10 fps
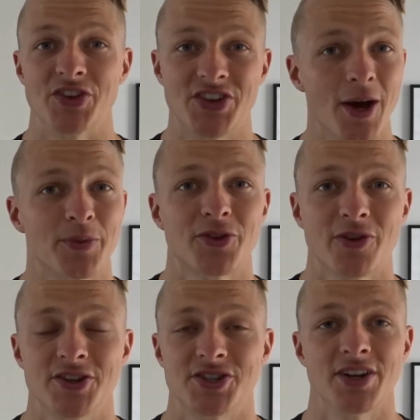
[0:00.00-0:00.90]
Sit-ups and
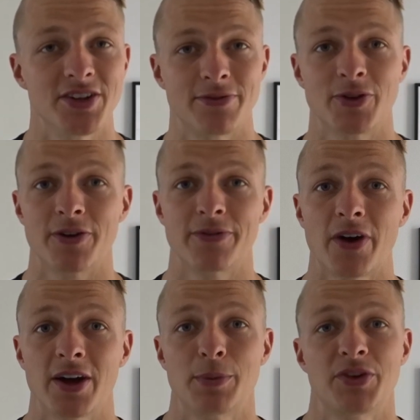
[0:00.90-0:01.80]
crunches, if you've got
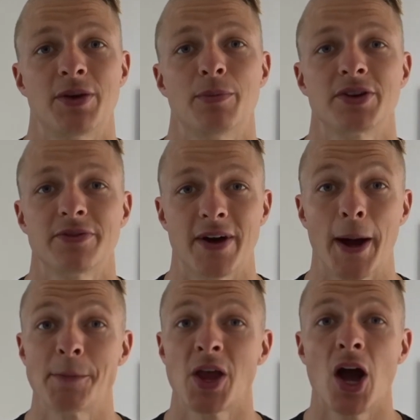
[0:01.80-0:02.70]
30% body fat,